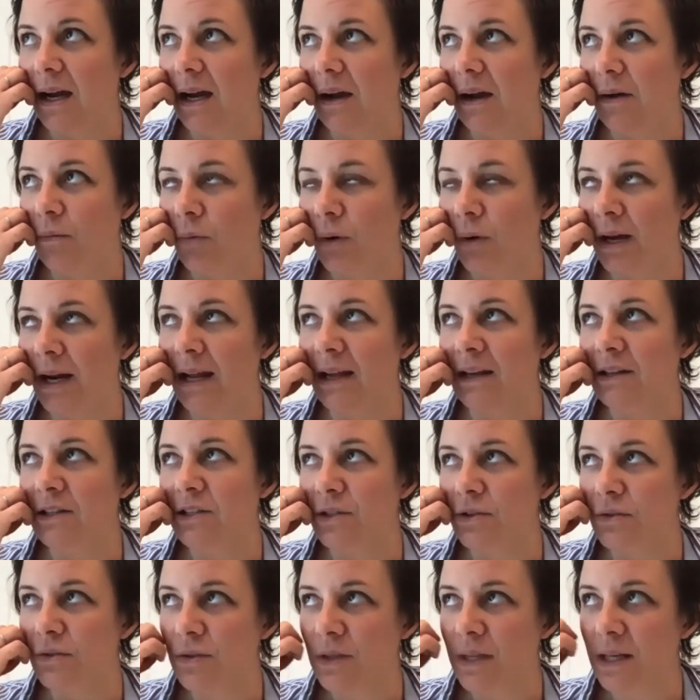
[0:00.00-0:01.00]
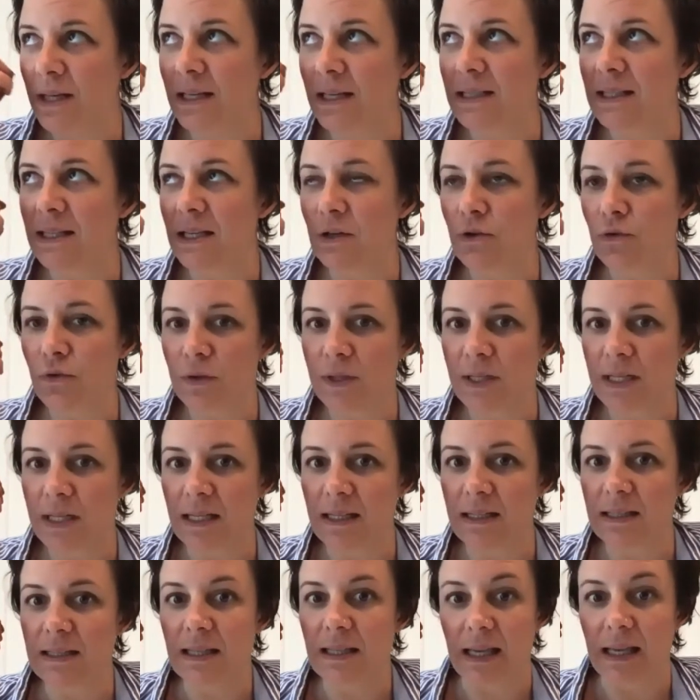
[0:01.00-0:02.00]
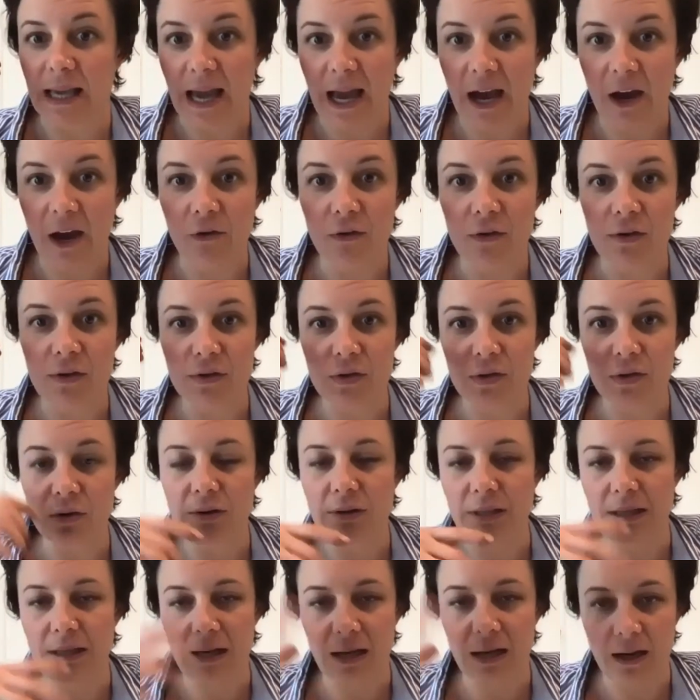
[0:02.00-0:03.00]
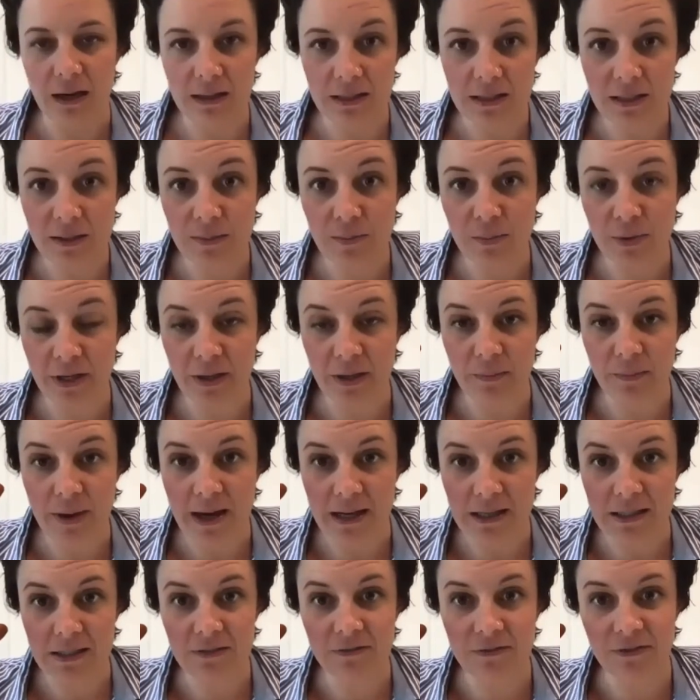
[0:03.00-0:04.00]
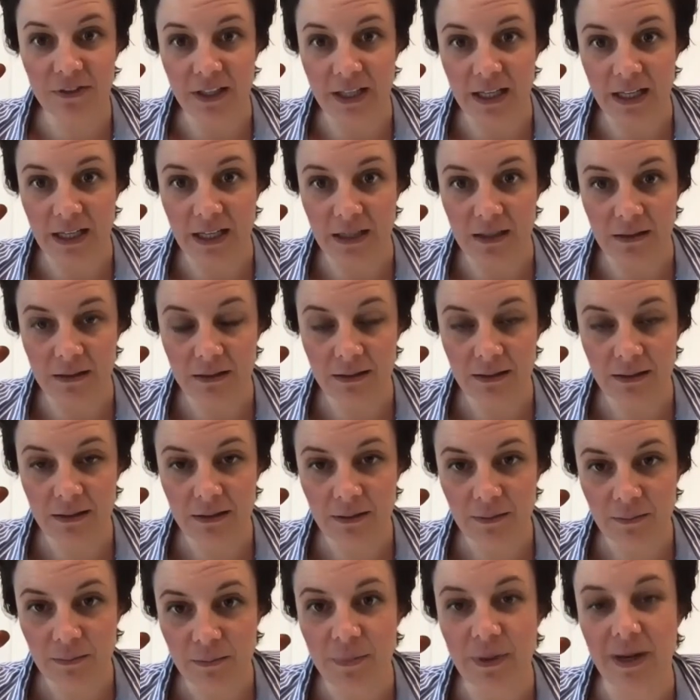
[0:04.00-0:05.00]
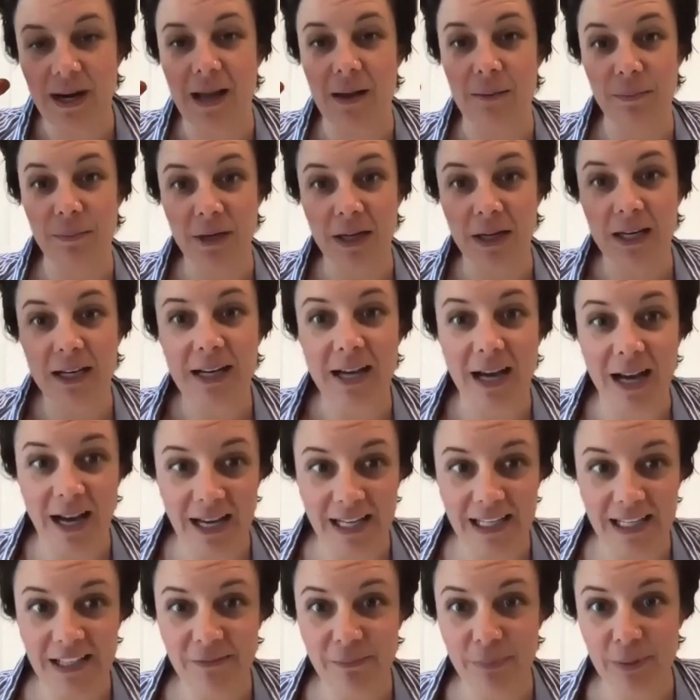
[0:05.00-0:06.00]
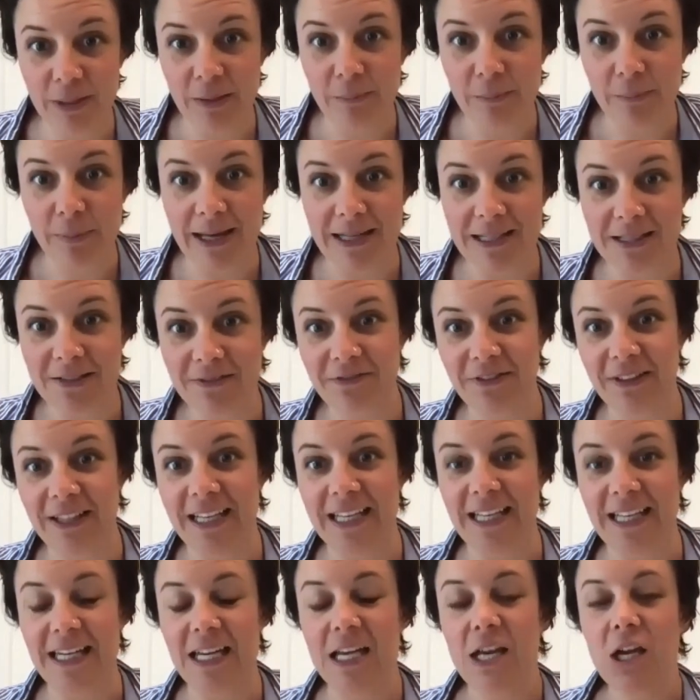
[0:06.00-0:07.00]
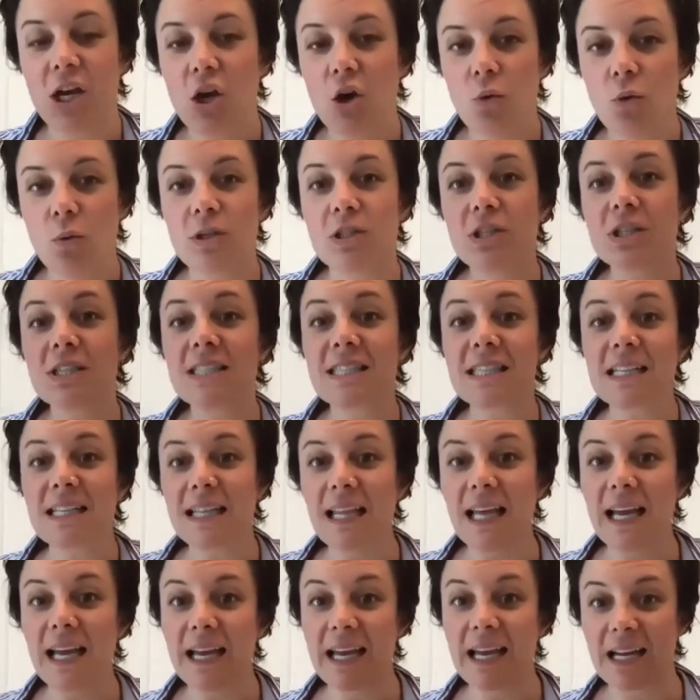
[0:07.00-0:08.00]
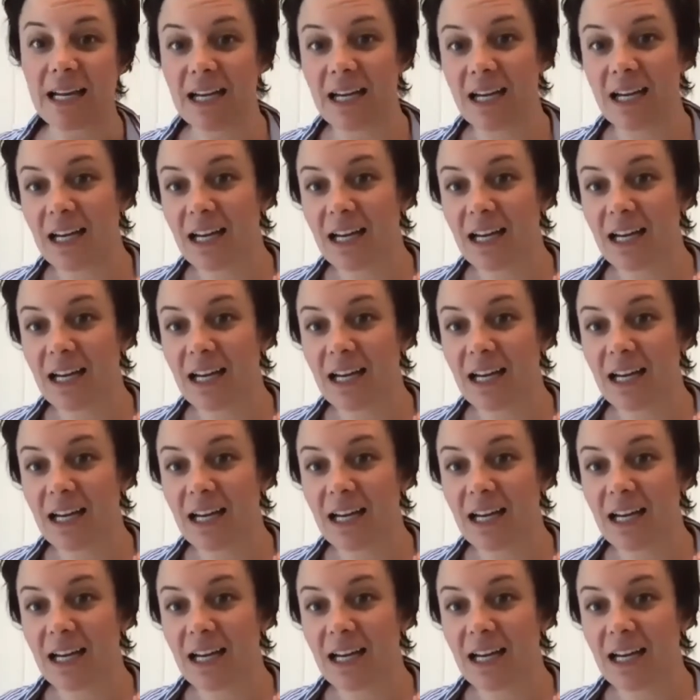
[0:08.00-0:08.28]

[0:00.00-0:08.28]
what I do think is interesting is like how this, not to bring it back to Flynn, but I am going to kind of bring it back to Flynn, which is that like